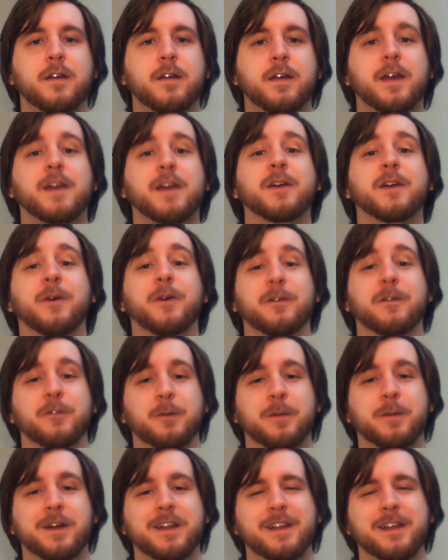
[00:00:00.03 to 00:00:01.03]
Heyo
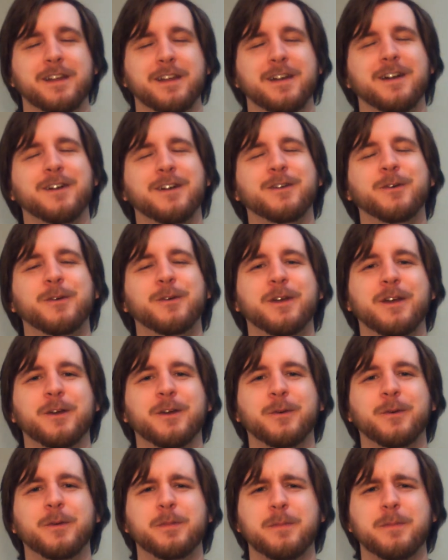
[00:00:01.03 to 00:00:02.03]
everybody, Haku
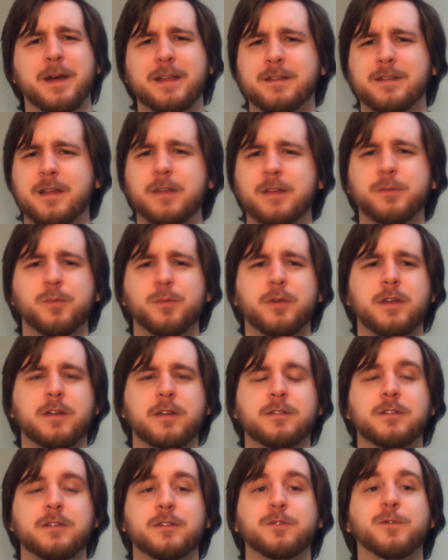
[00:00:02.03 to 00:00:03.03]
here with my death
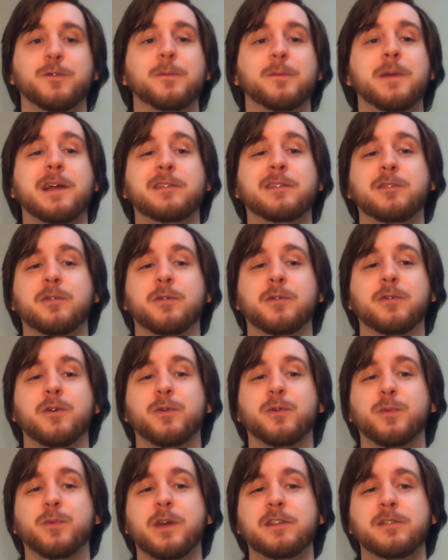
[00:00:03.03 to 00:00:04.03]
predictions for Magical
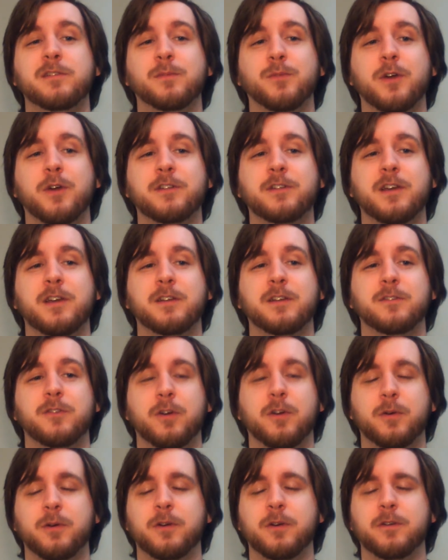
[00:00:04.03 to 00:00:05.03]
Girl Raising Project
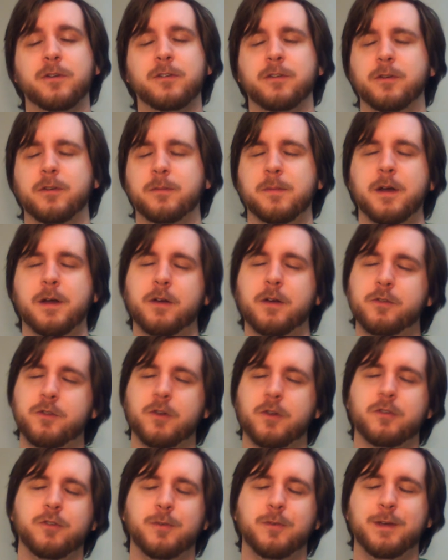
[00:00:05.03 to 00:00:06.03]
Jokers, or Mahou
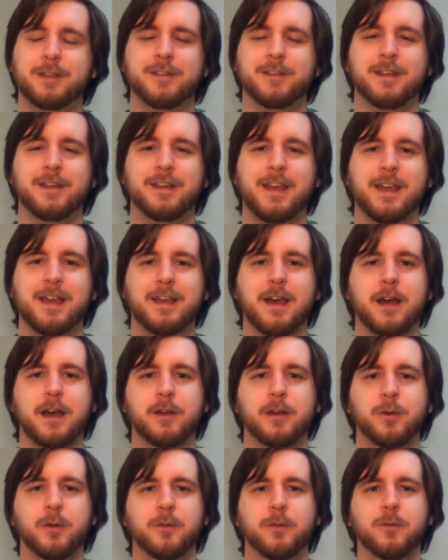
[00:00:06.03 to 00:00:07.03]
Shoujo Ikusei
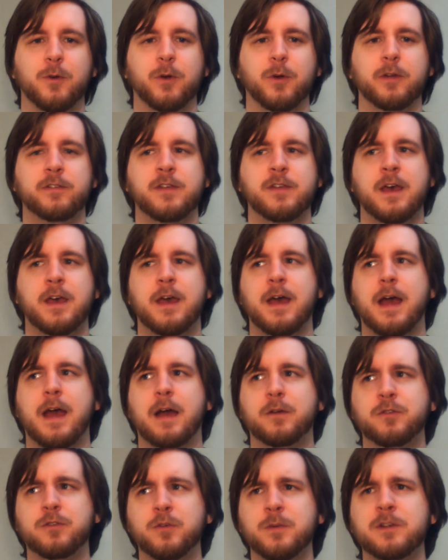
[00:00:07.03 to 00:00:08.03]
Keikaku of course.
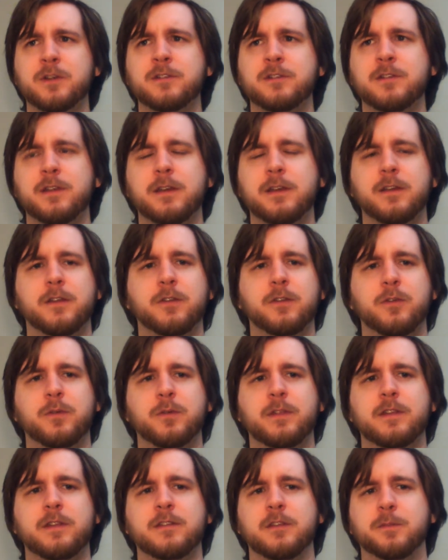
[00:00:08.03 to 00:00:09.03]
I was originally going to
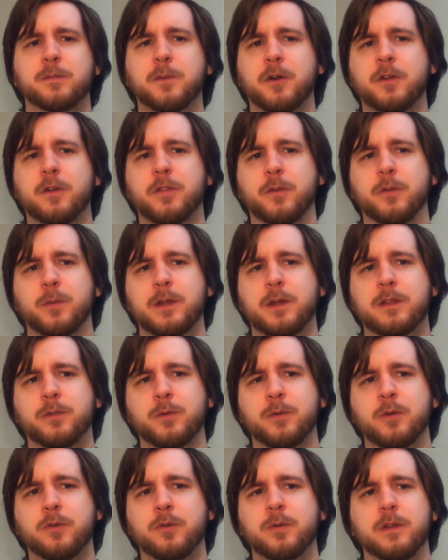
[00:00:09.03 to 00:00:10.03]
do this as part of the read
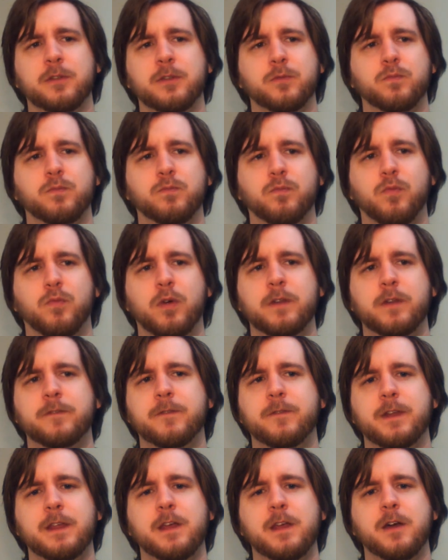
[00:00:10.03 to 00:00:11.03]
through as one
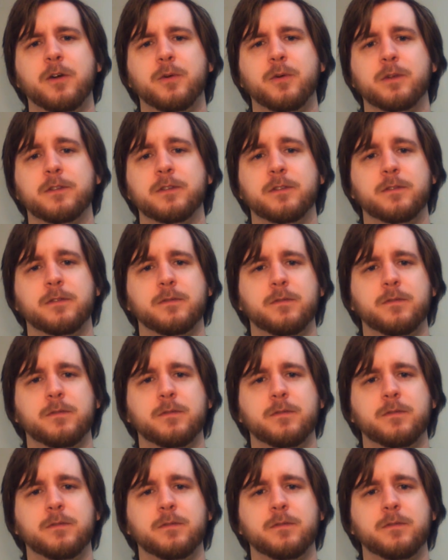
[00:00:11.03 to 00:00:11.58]
video is